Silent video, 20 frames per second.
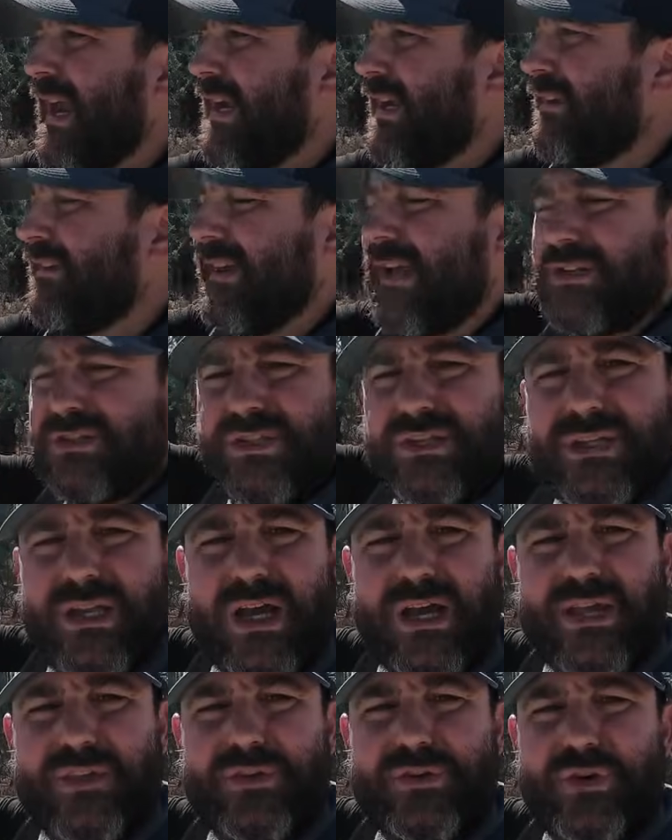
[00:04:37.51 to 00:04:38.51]
and it's actually
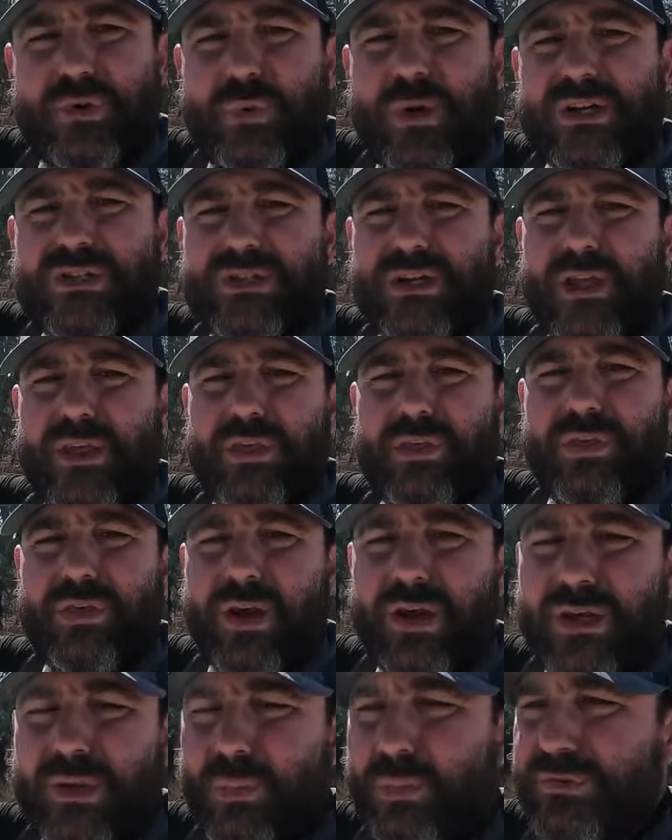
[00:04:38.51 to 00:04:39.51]
not in the direction I
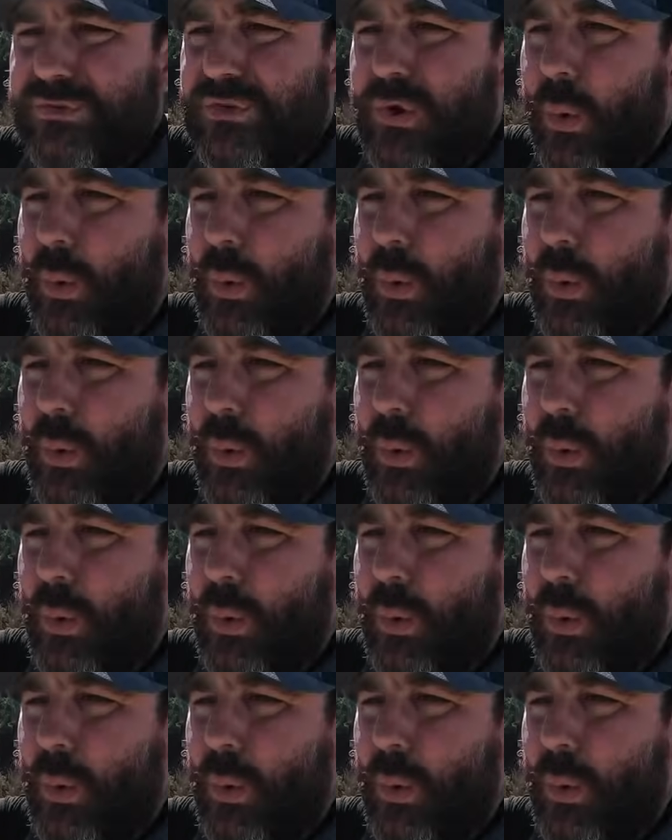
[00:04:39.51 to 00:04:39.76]
thought it was